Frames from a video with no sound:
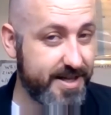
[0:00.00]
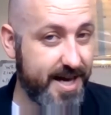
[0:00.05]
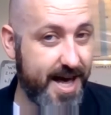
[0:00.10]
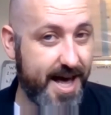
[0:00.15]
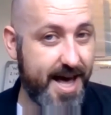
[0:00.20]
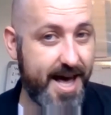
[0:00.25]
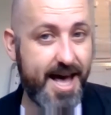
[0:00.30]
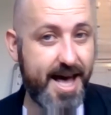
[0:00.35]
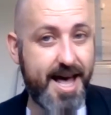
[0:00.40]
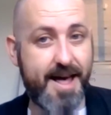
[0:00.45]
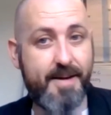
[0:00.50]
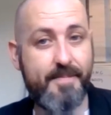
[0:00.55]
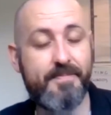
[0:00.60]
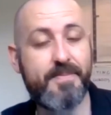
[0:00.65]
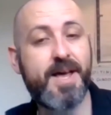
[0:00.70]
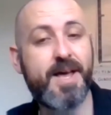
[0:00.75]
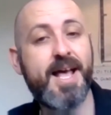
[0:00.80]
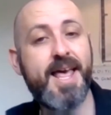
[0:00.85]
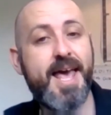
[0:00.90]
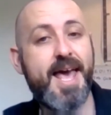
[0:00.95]

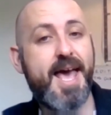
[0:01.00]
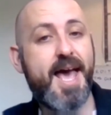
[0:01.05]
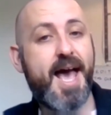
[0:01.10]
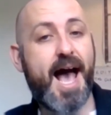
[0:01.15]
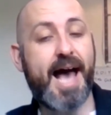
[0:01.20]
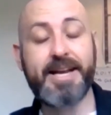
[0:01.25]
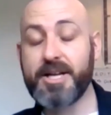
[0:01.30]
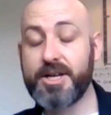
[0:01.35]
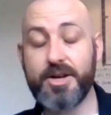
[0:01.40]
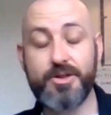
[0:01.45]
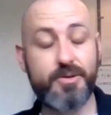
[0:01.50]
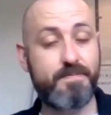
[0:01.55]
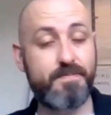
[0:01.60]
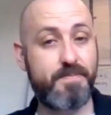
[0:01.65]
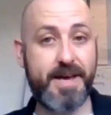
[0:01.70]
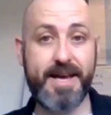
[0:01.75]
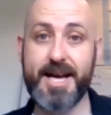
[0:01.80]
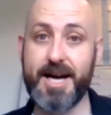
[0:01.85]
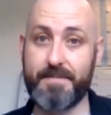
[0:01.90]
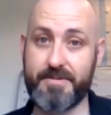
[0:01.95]
And another
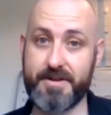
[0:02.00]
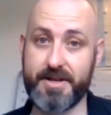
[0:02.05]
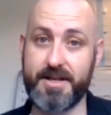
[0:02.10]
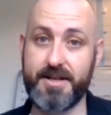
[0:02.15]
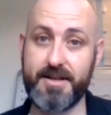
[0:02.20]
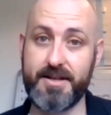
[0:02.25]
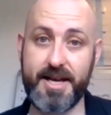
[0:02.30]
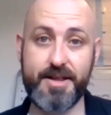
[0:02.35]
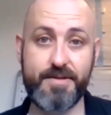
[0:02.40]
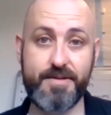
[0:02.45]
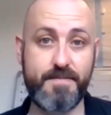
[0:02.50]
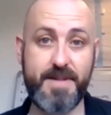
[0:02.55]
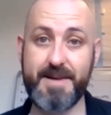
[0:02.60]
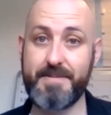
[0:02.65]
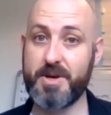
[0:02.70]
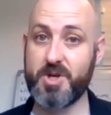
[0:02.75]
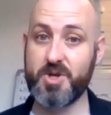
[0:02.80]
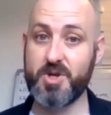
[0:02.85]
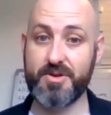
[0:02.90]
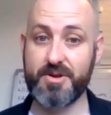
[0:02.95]
big obstacle is
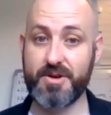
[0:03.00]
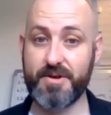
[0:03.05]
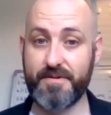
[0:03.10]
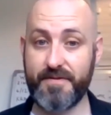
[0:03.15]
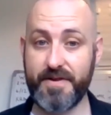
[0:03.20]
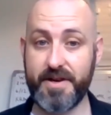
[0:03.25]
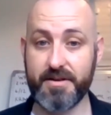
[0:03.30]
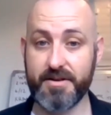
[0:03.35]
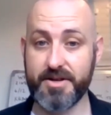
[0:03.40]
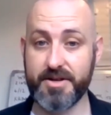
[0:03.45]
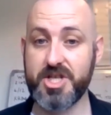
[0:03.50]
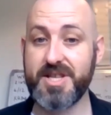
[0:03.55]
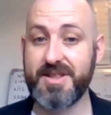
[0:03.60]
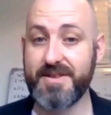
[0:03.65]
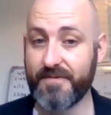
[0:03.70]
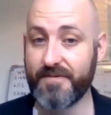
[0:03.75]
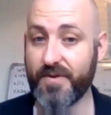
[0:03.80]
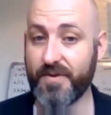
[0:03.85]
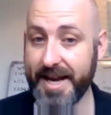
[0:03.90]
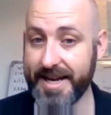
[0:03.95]
maybe just her fear.
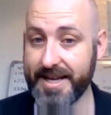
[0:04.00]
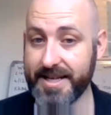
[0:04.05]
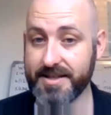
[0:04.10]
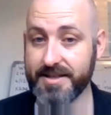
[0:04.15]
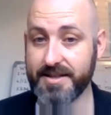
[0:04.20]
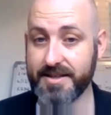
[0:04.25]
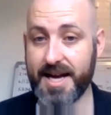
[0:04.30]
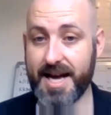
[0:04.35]
She's afraid.